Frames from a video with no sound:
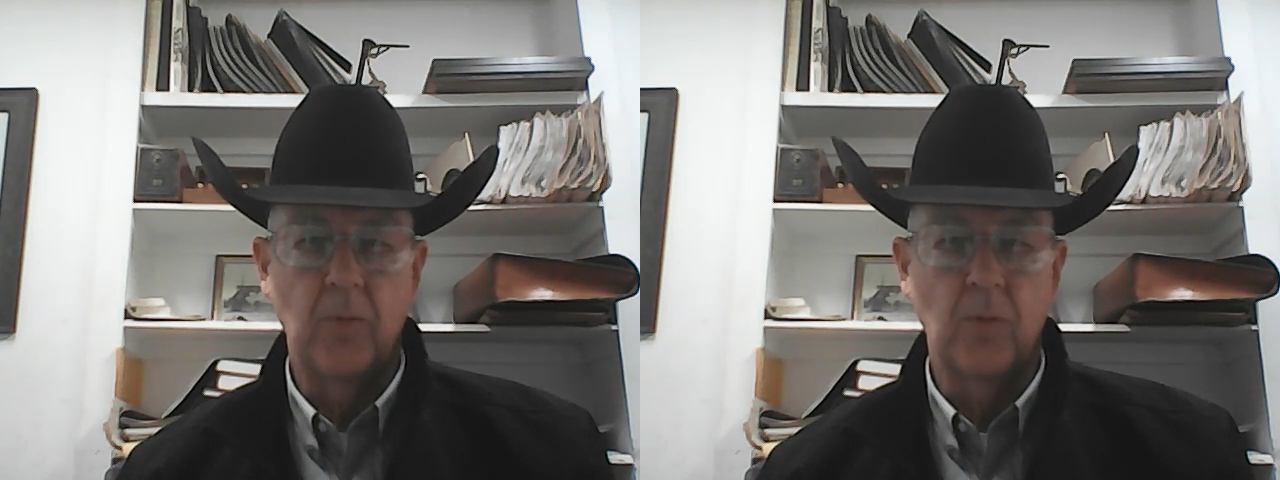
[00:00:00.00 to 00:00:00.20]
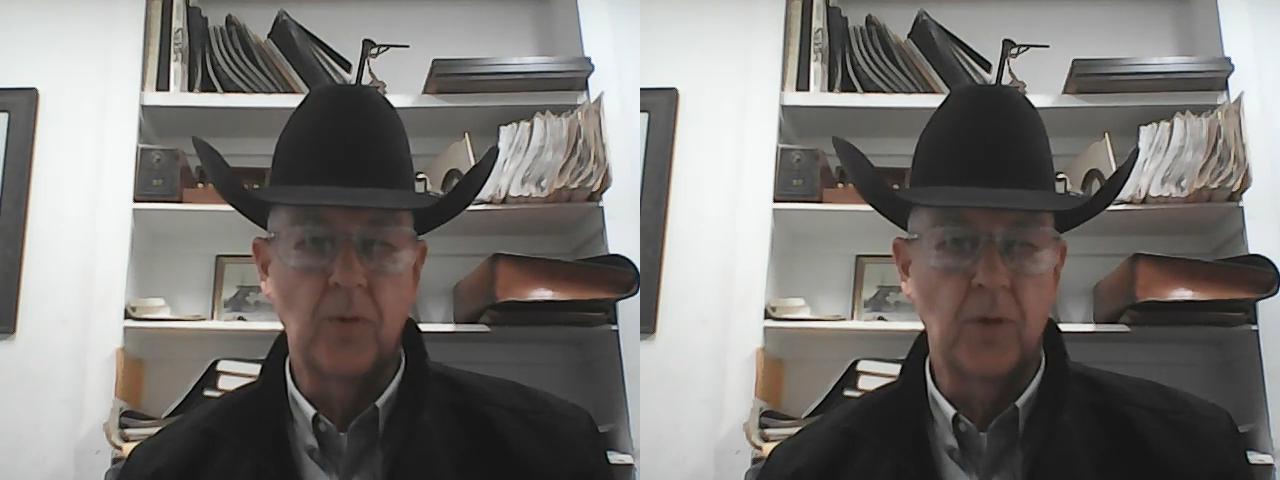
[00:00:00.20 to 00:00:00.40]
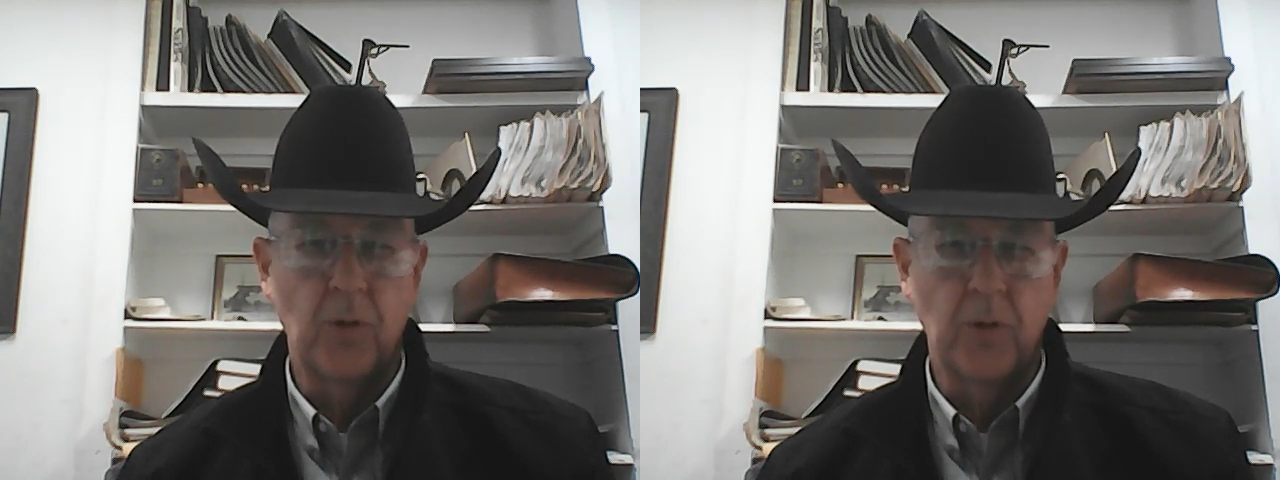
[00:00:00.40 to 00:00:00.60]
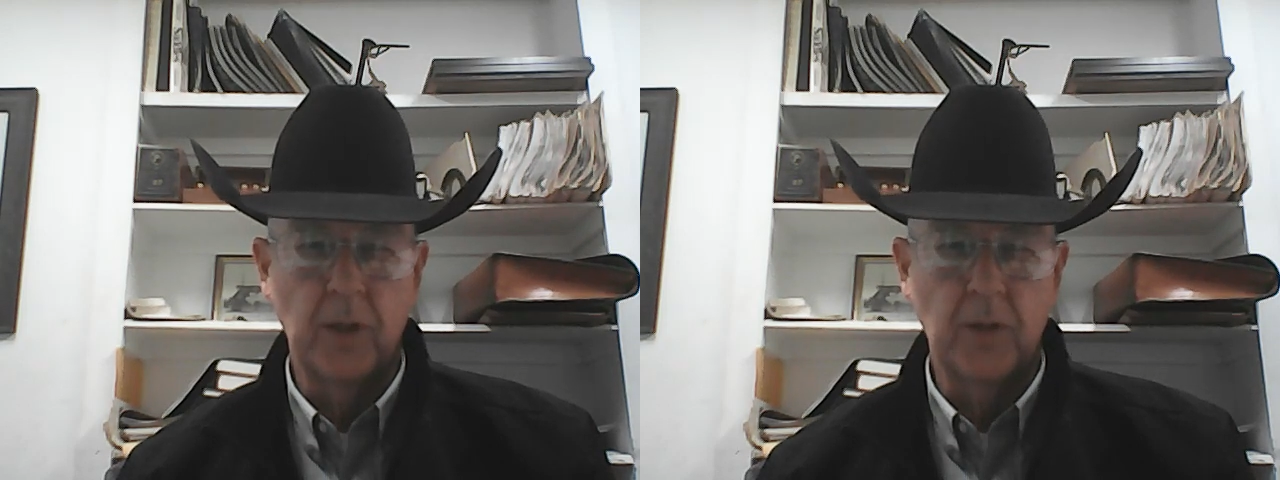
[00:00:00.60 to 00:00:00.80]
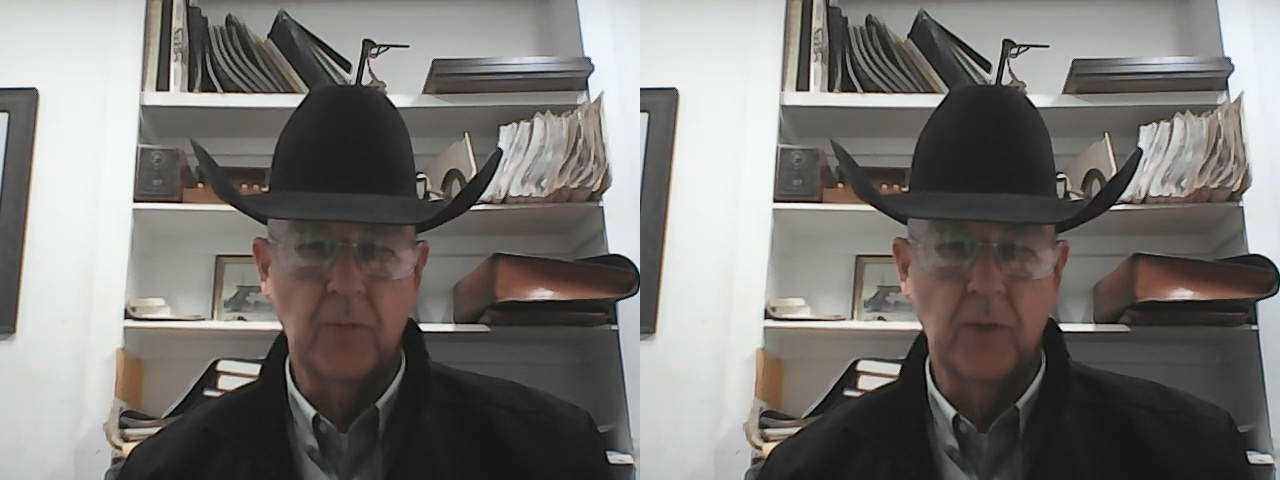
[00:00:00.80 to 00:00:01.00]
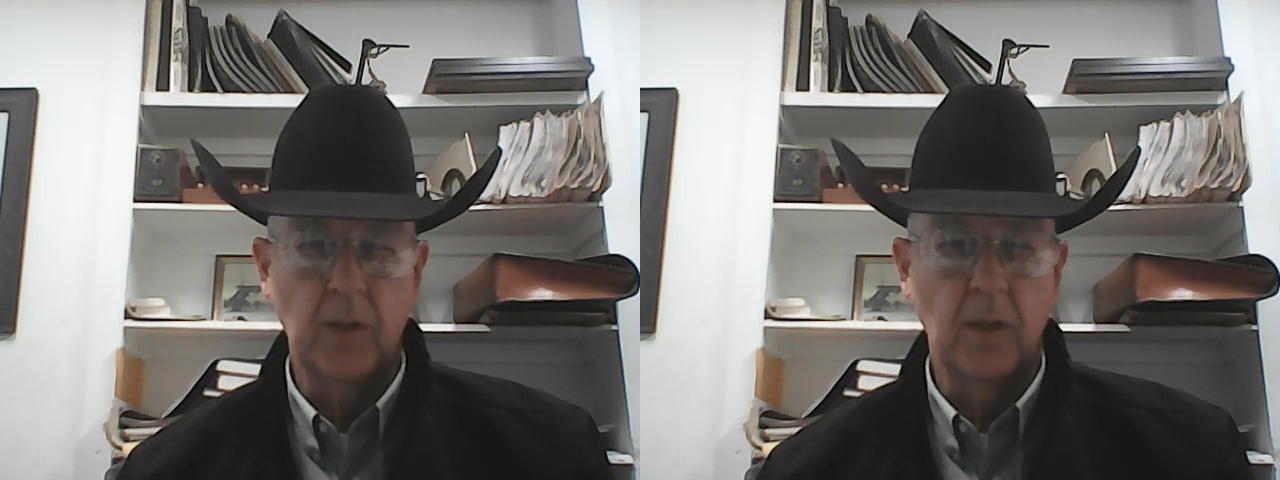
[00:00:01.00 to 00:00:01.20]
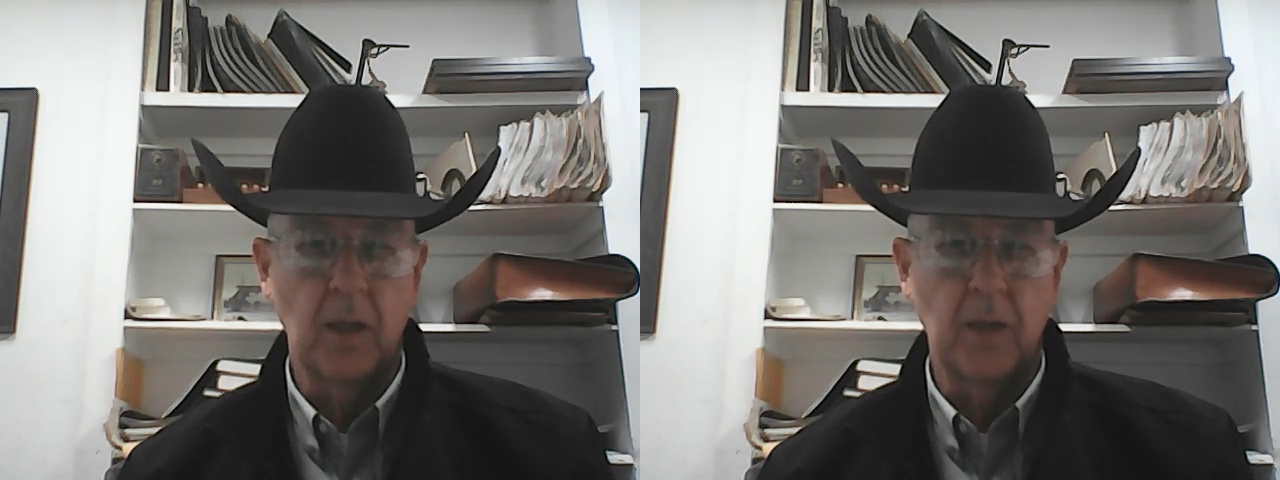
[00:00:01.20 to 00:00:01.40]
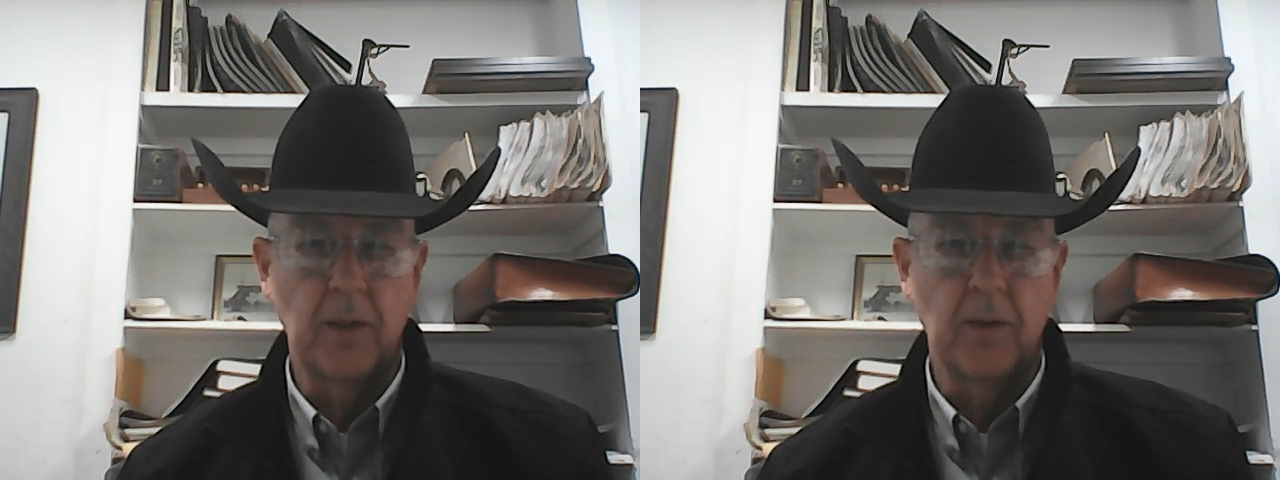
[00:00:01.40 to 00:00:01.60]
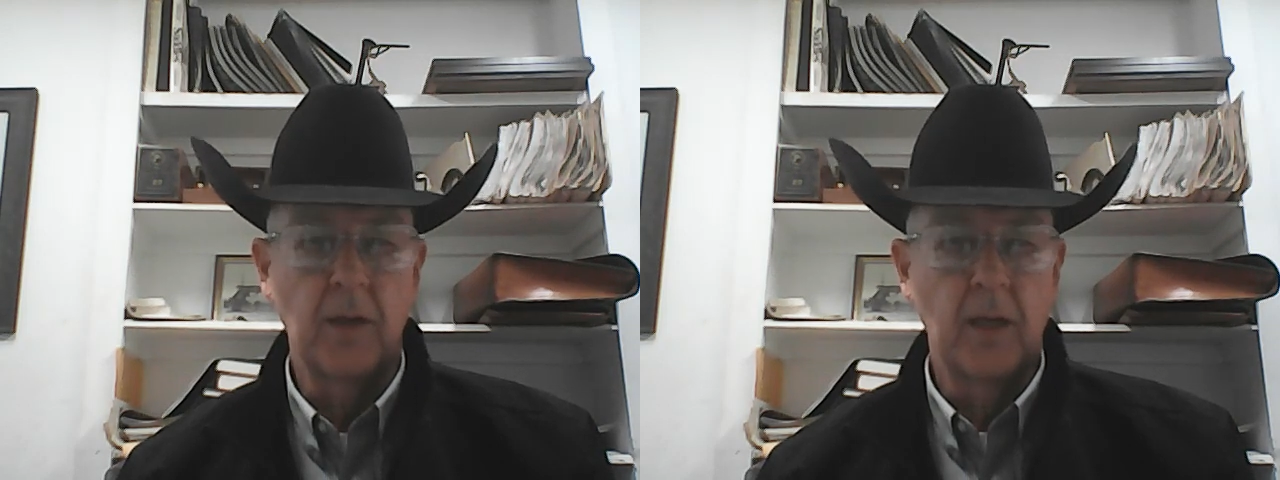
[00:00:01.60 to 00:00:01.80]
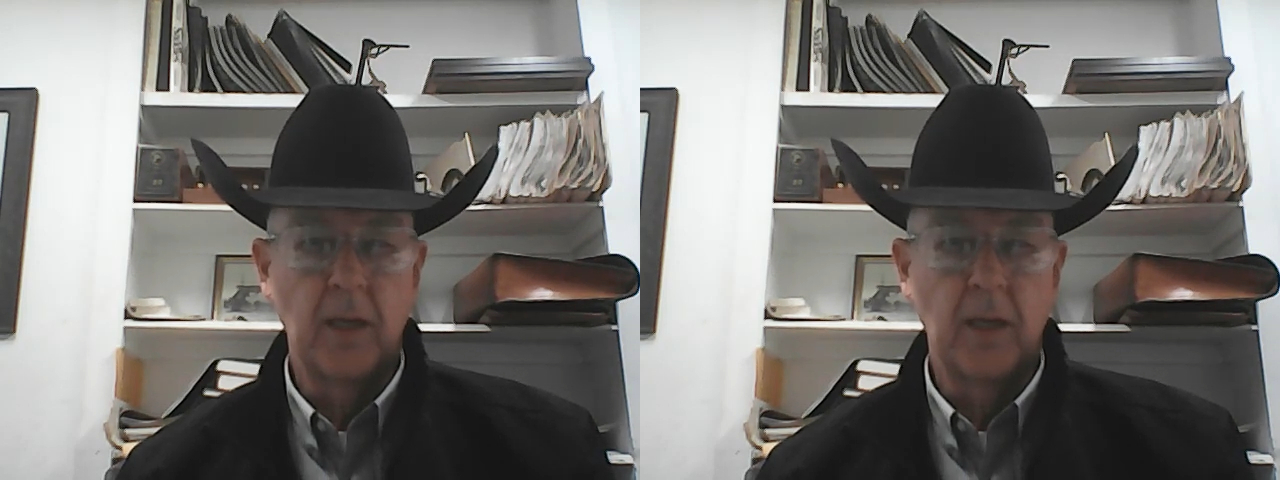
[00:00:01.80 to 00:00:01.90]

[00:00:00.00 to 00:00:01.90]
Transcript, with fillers: where the creeks run clear